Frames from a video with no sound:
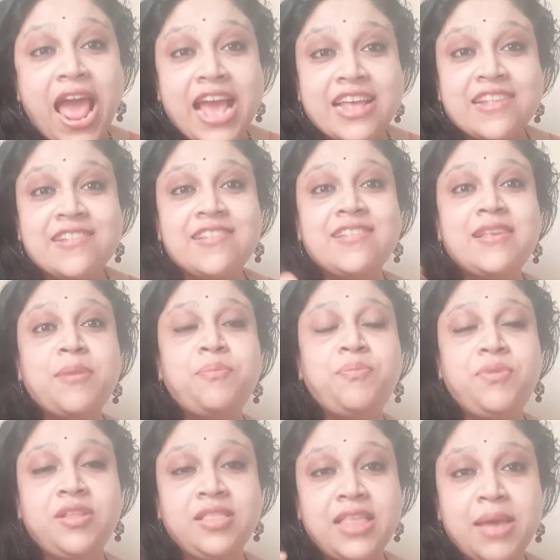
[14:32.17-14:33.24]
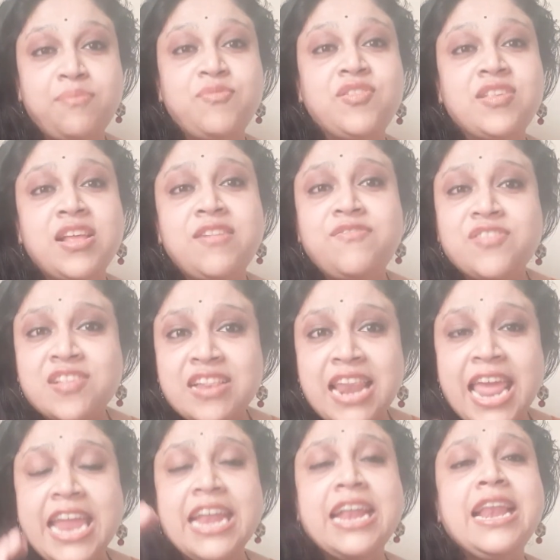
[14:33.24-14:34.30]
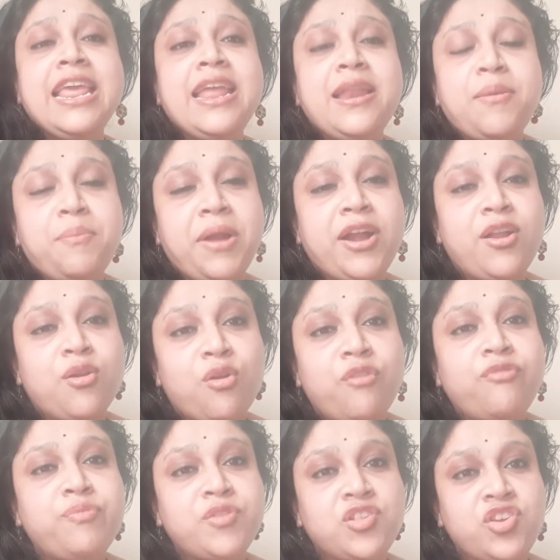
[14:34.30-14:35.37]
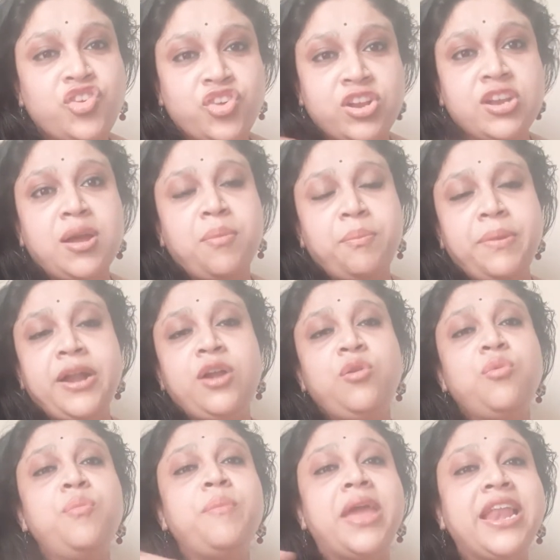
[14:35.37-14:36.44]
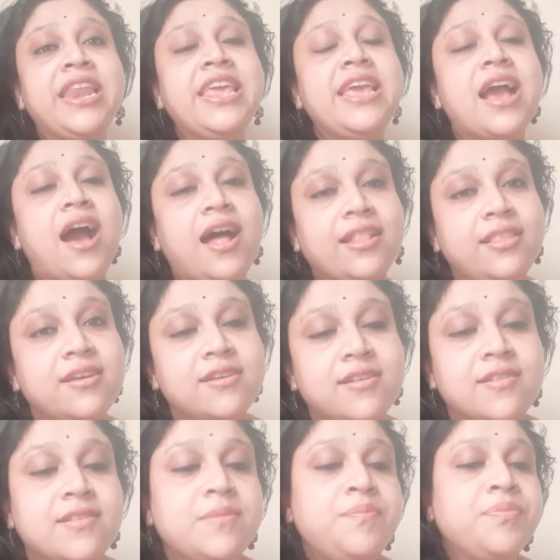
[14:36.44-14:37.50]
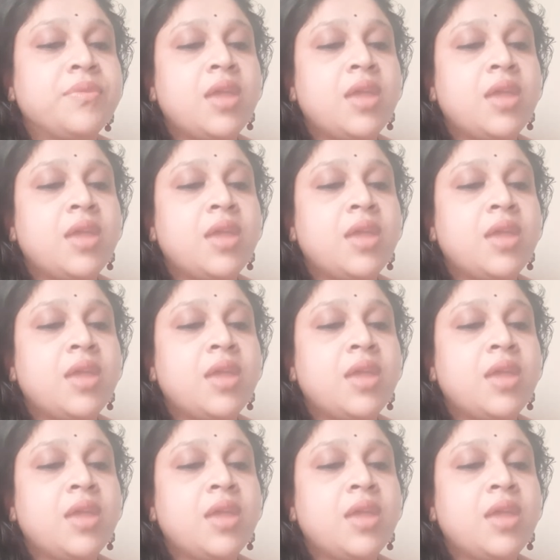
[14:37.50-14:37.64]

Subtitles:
accept themselves slightly in a better off position compared to many others.